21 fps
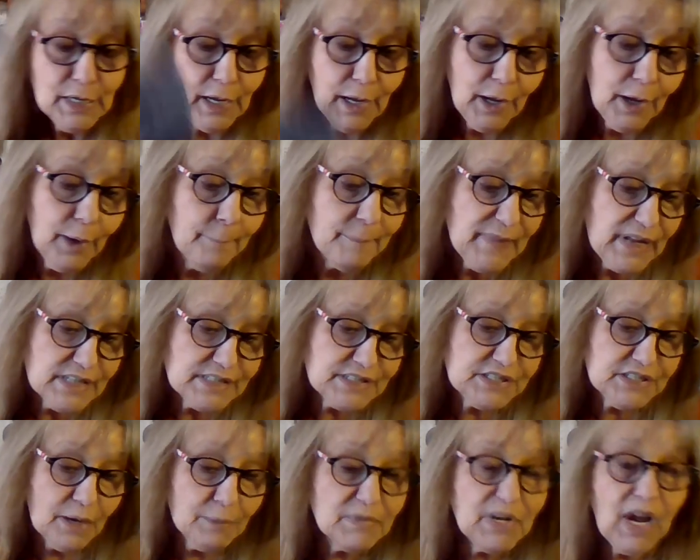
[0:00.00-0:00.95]
Um,
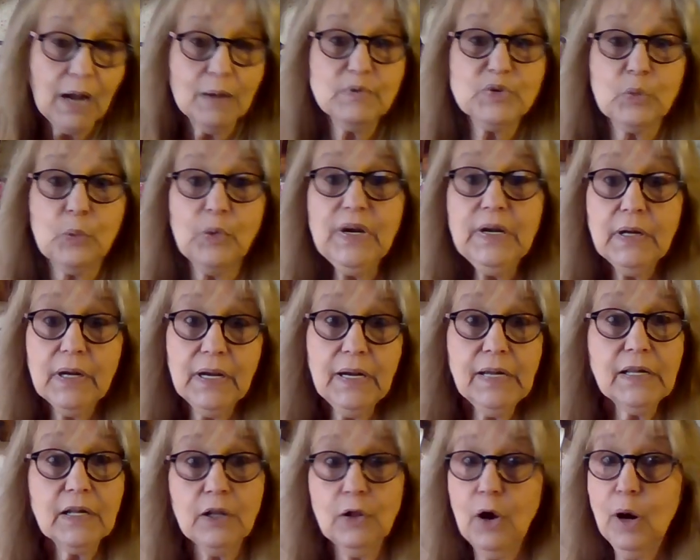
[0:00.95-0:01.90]
sometimes we
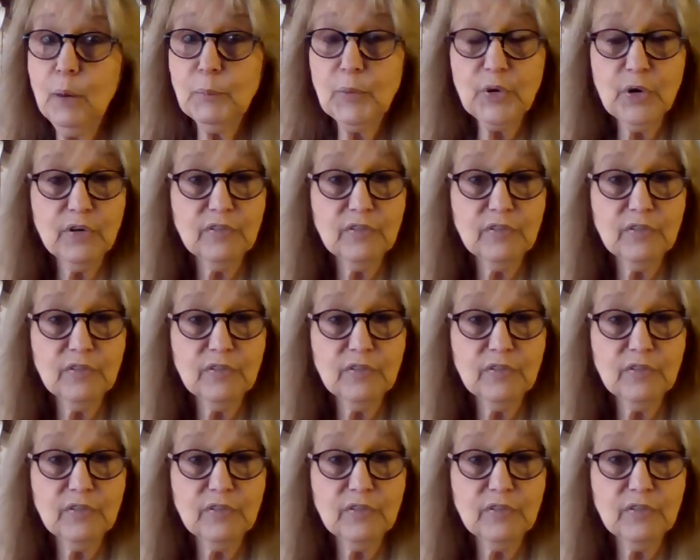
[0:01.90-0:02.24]
need clobbered